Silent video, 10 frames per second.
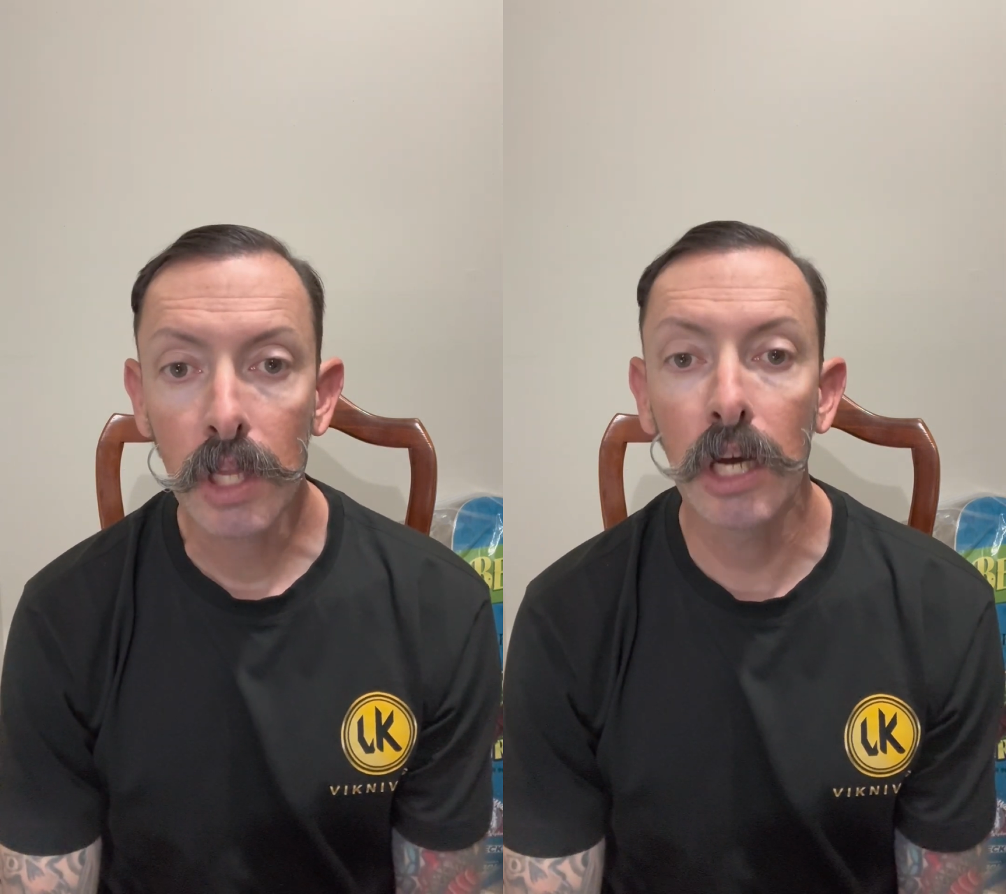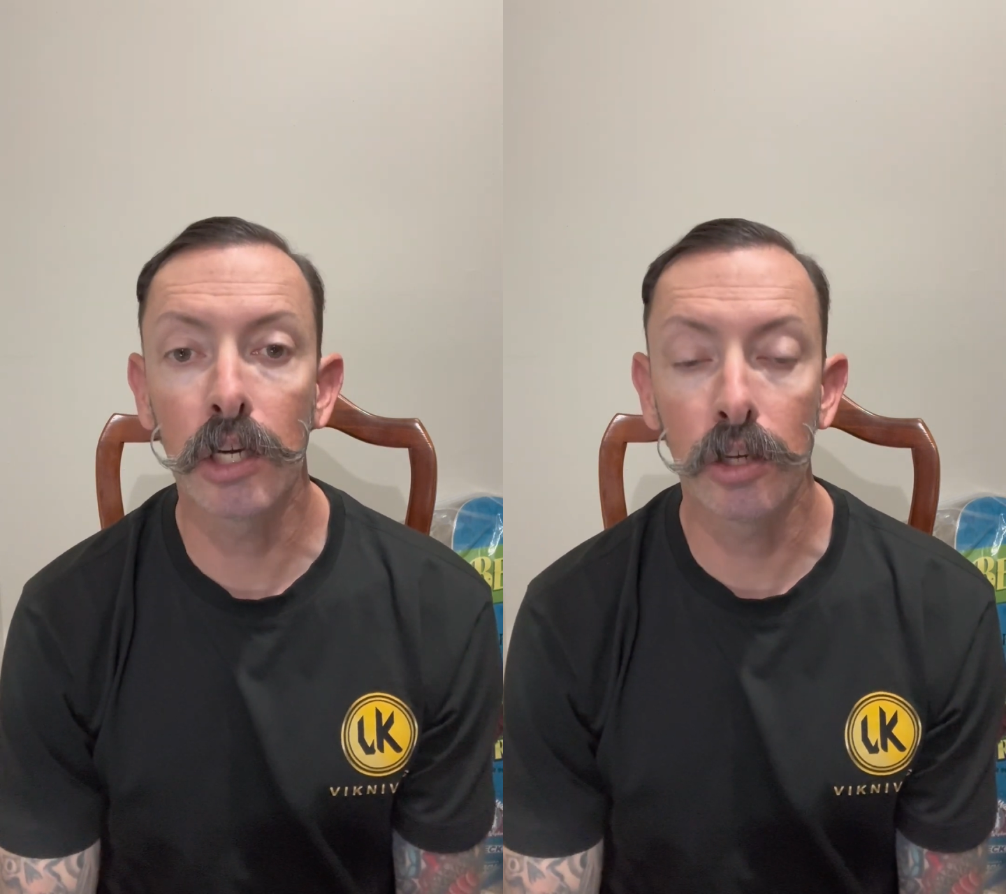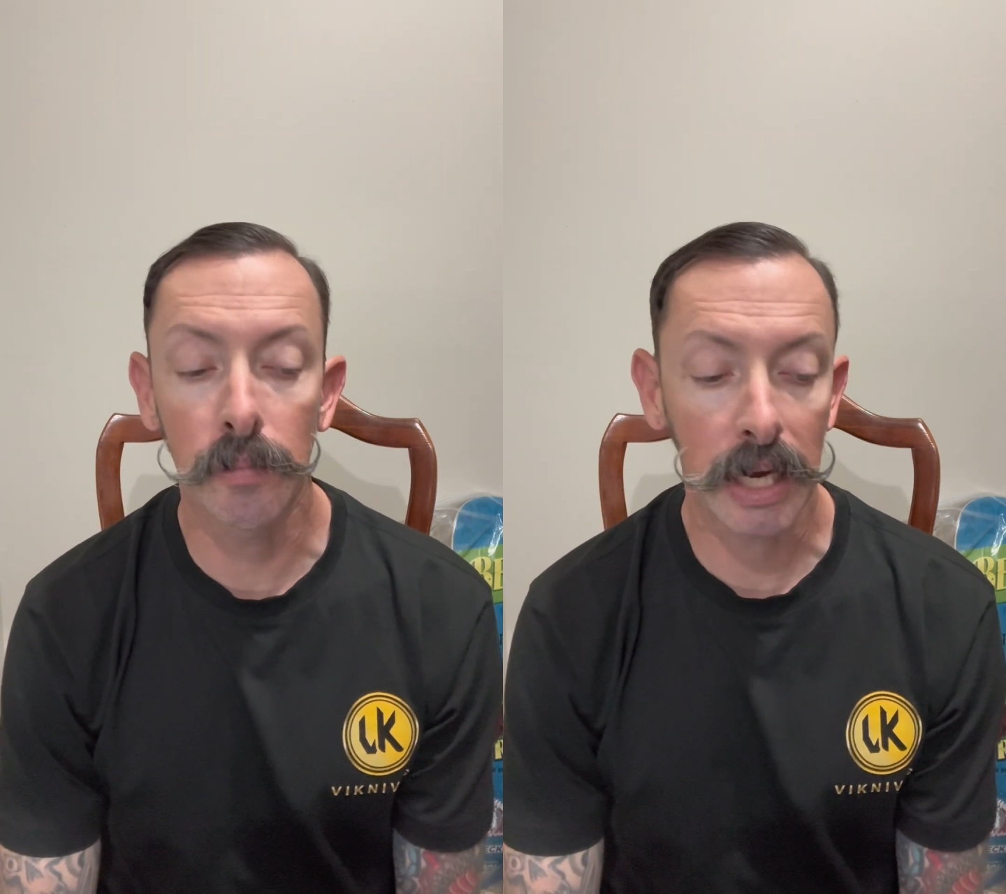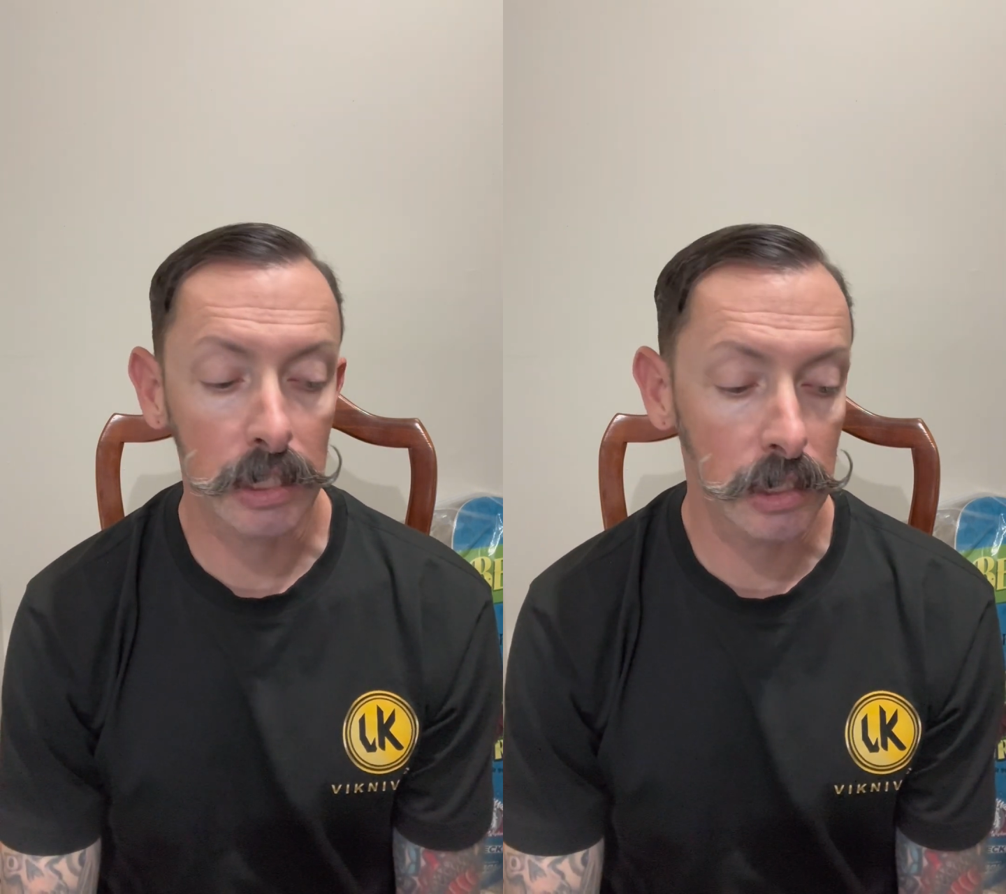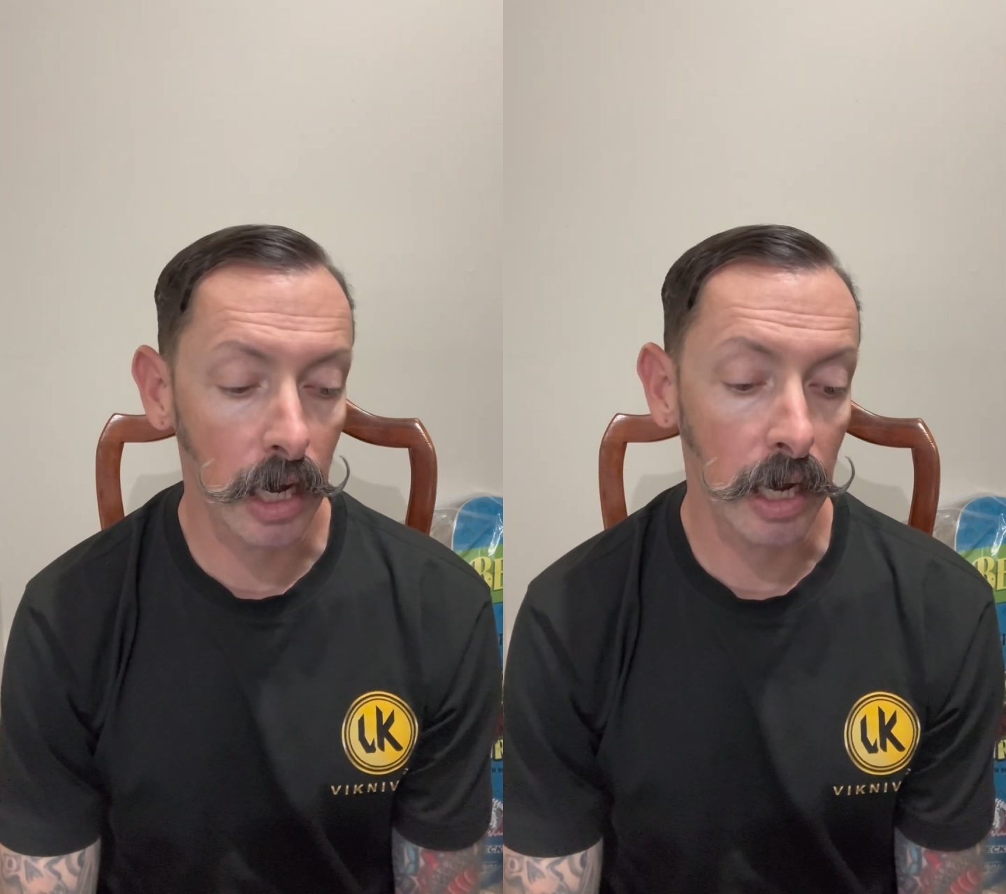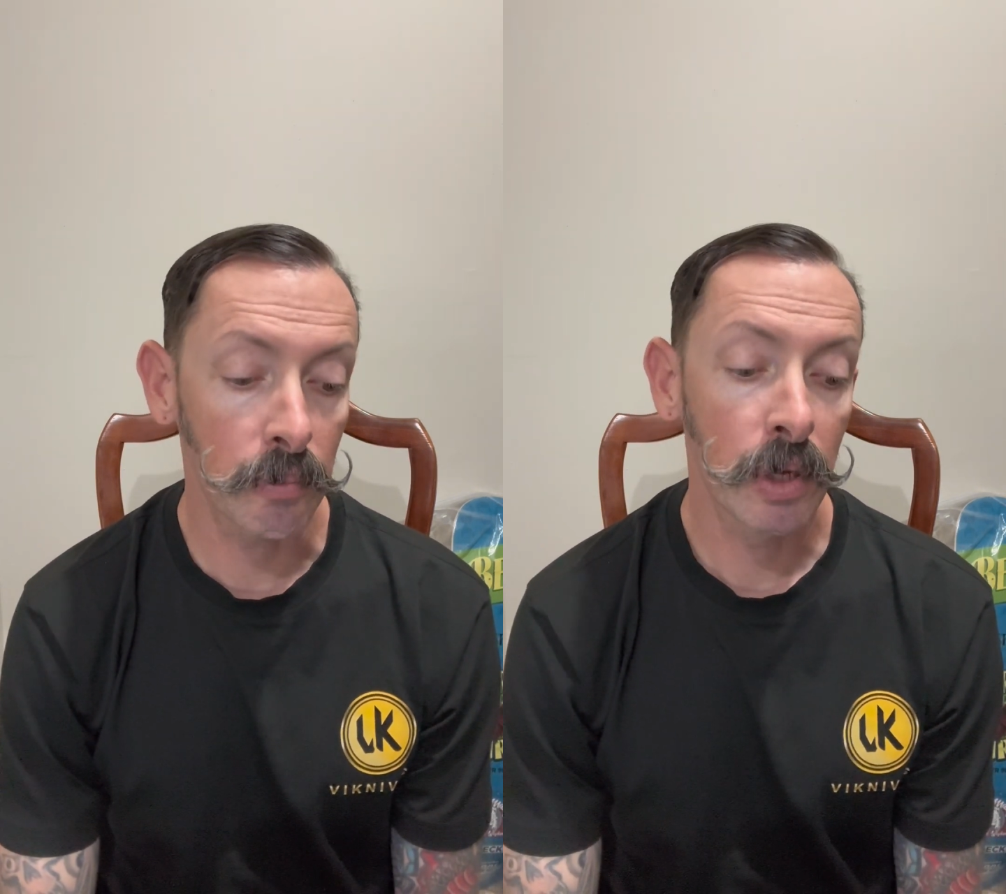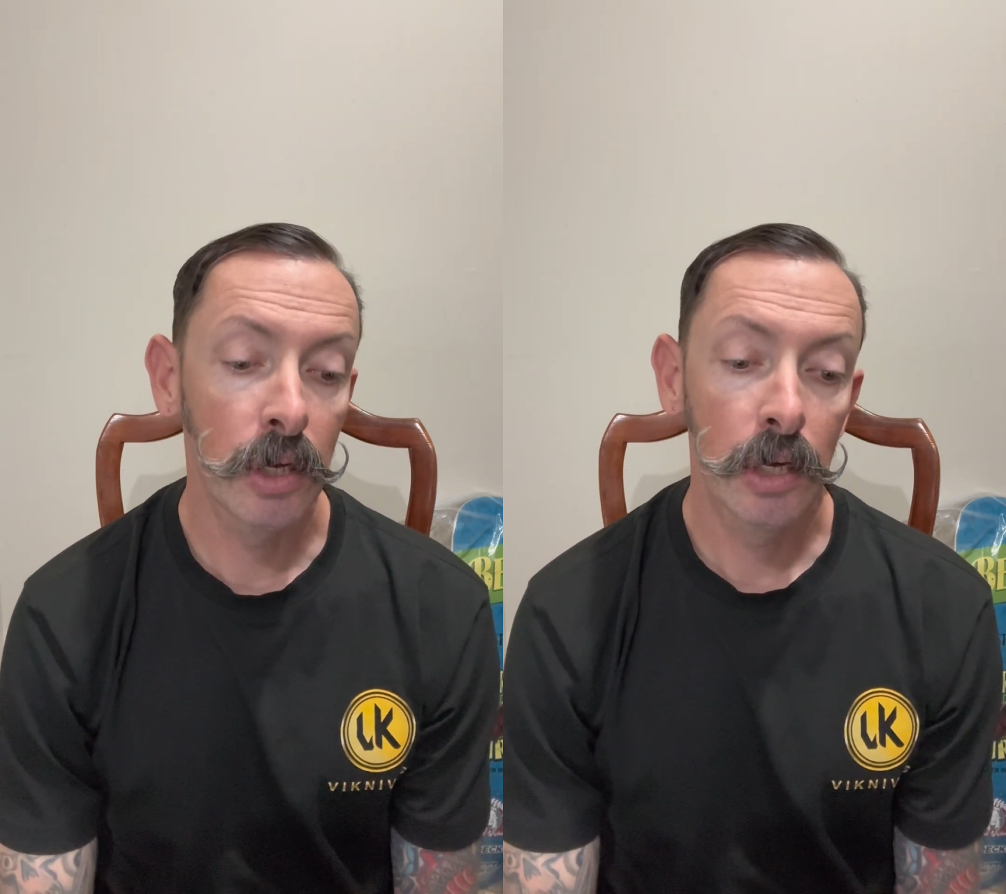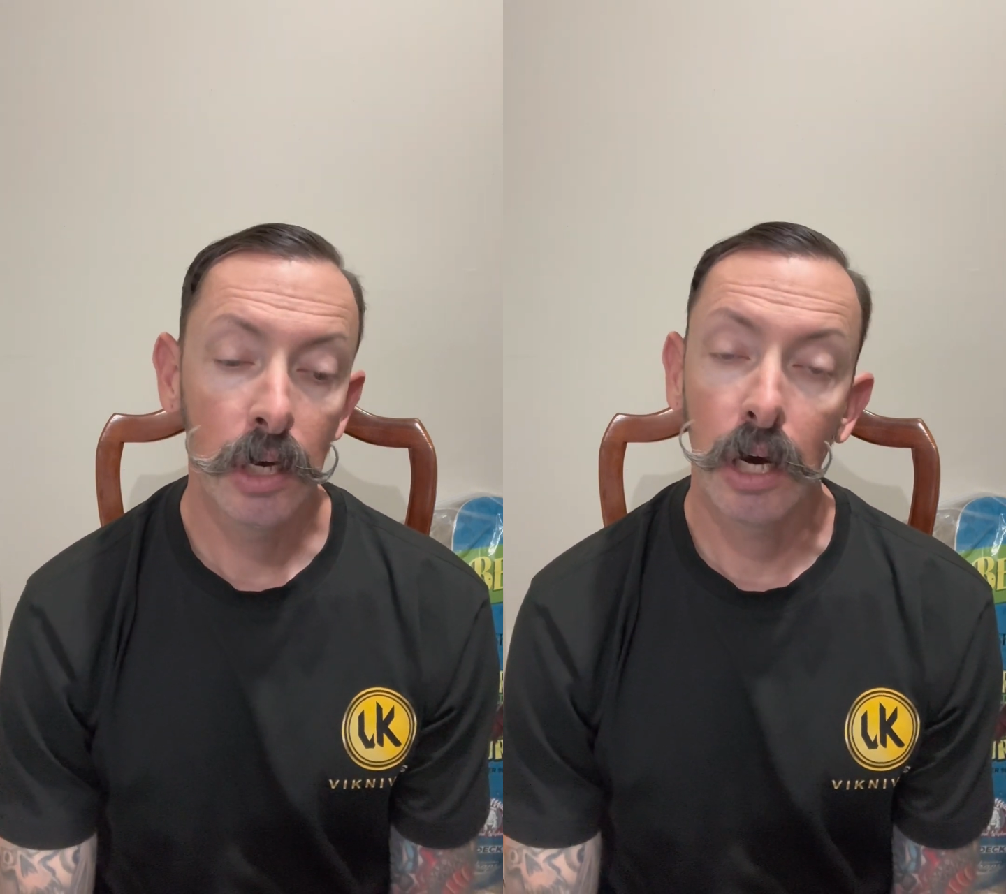a good amount of time.
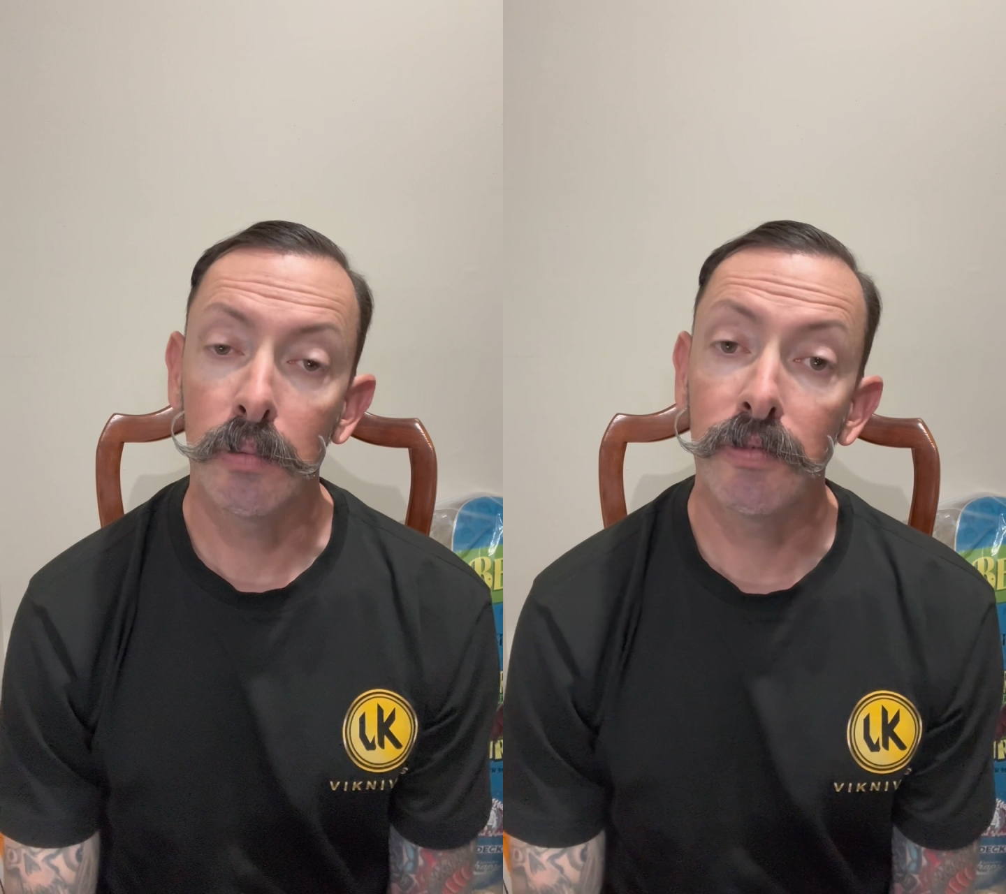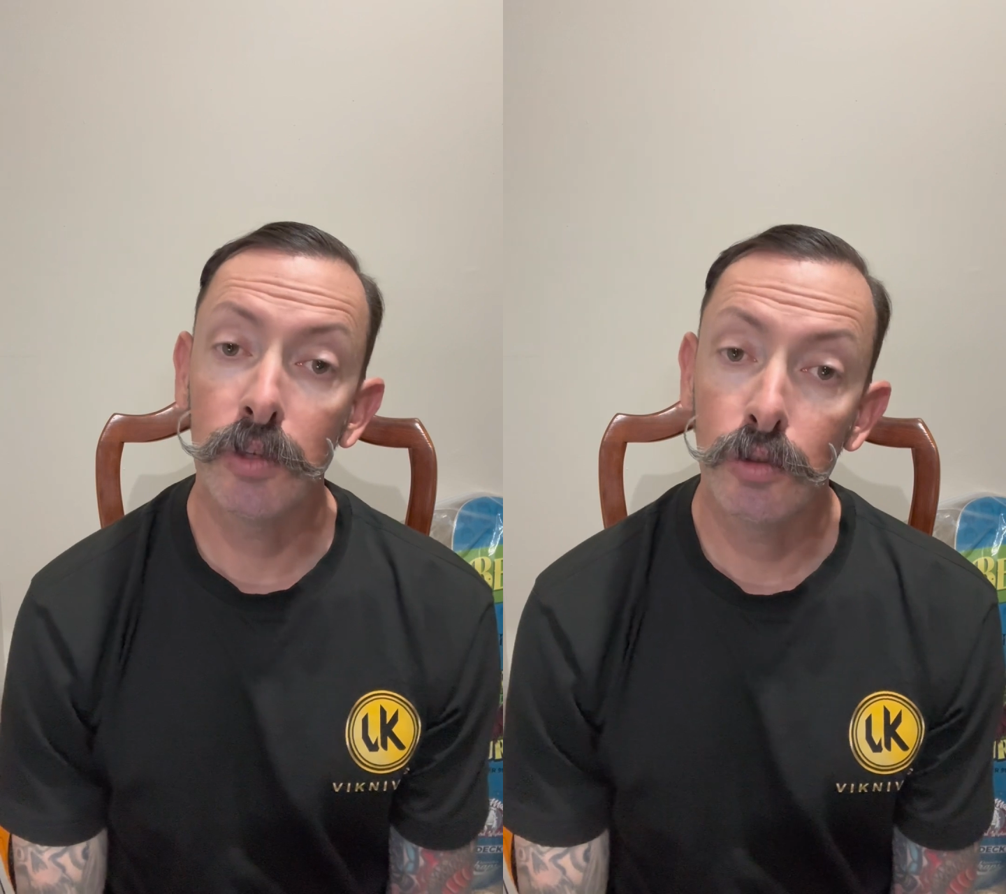If you